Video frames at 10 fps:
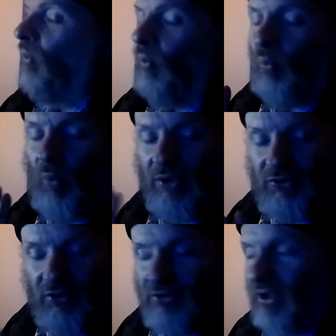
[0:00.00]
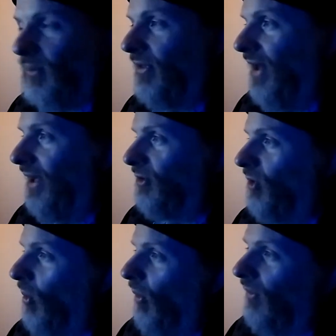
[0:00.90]
once you're done with that,
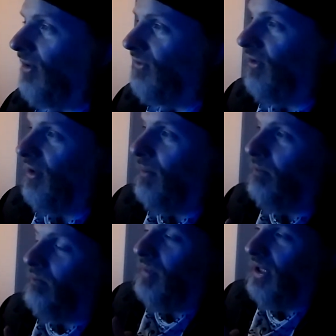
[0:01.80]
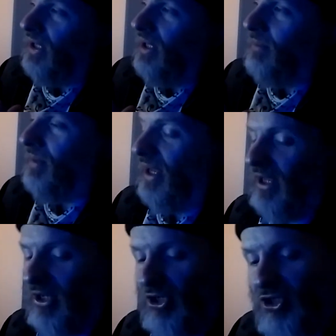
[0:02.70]
go over to the B
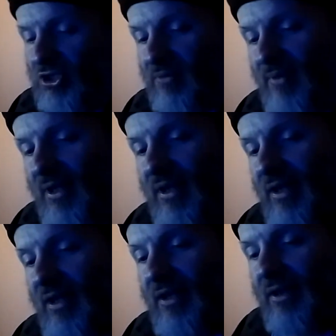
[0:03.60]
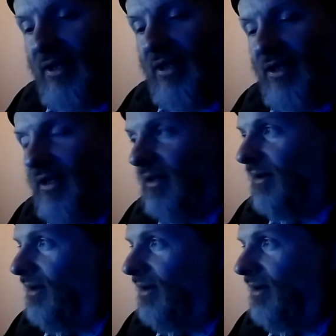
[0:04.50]
page in the